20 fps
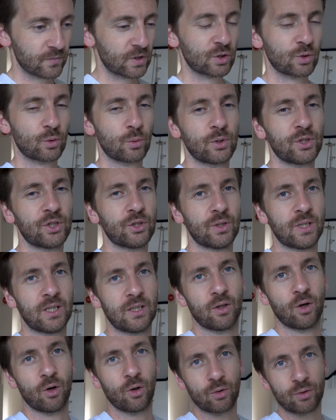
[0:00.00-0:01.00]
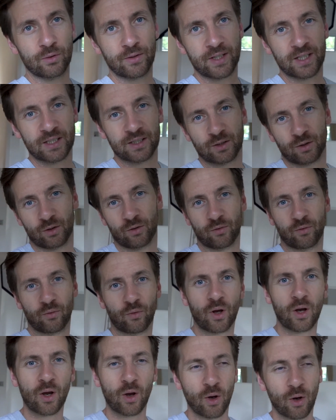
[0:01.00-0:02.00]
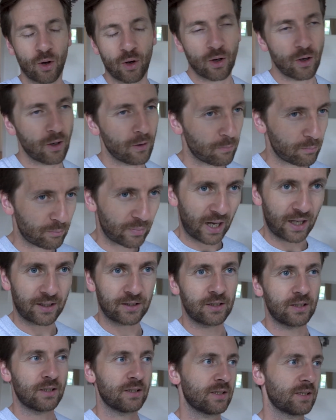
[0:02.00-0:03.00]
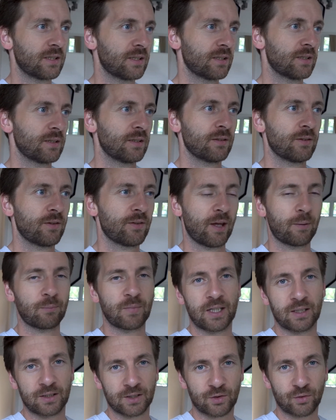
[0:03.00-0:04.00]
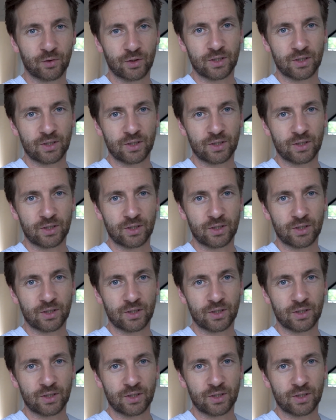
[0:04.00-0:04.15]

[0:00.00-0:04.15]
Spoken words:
So we're shooting all the sort of banners, thumbnails for